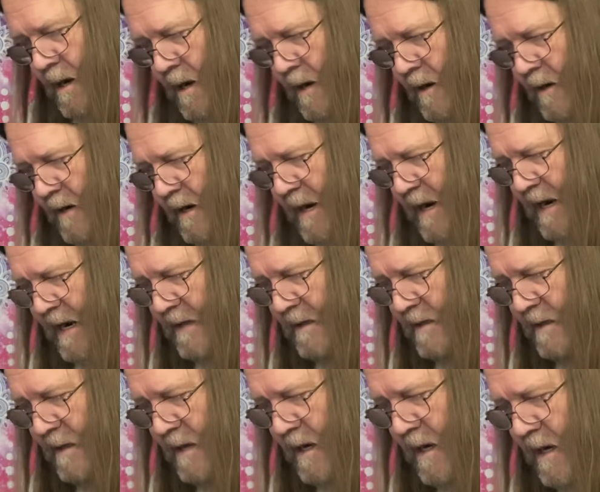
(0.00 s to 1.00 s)
All right.
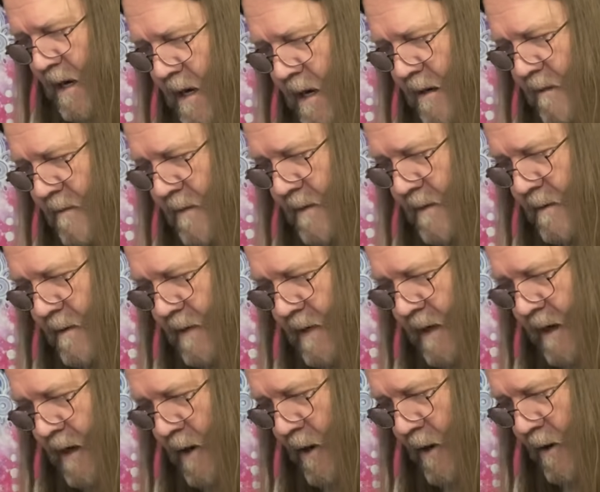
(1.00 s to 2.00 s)
Um,
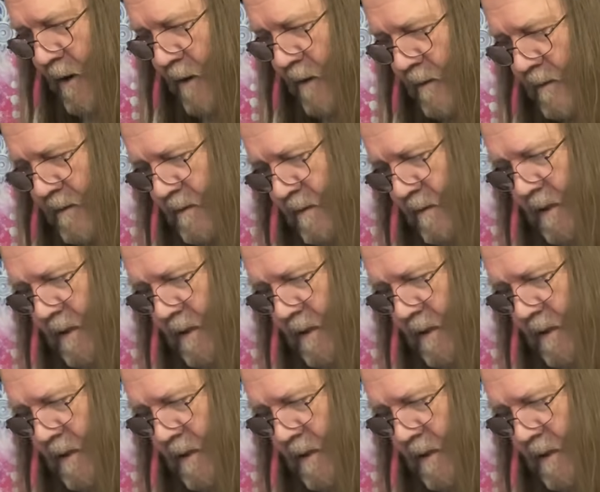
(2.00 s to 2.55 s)
you know,